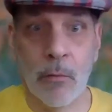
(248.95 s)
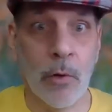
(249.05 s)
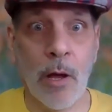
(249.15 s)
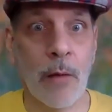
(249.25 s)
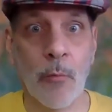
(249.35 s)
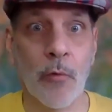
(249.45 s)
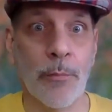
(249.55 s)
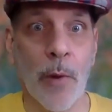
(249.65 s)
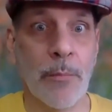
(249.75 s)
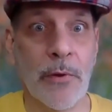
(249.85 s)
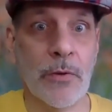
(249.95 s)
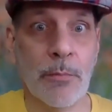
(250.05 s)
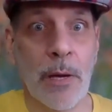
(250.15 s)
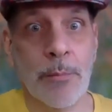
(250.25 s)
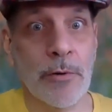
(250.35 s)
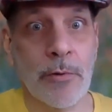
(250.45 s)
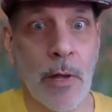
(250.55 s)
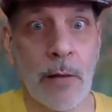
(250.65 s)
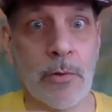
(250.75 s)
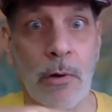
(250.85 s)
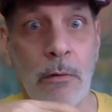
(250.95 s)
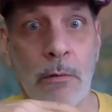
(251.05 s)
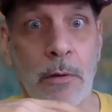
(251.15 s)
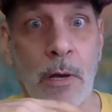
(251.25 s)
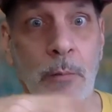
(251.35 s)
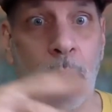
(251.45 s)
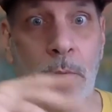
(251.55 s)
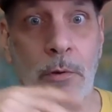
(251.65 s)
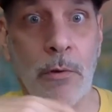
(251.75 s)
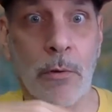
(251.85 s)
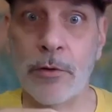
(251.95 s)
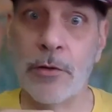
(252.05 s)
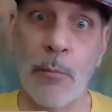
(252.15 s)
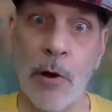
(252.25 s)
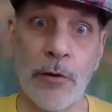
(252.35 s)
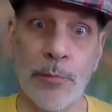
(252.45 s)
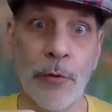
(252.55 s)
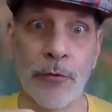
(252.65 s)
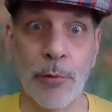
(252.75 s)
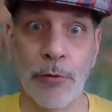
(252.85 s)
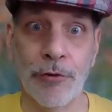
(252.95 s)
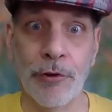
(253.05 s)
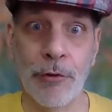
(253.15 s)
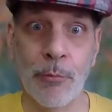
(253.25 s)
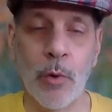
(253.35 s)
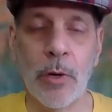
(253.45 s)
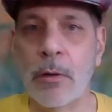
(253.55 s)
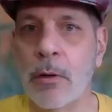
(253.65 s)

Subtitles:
well, I moved my piece of paper to that side of the table, you know, and it's not my responsibility anymore.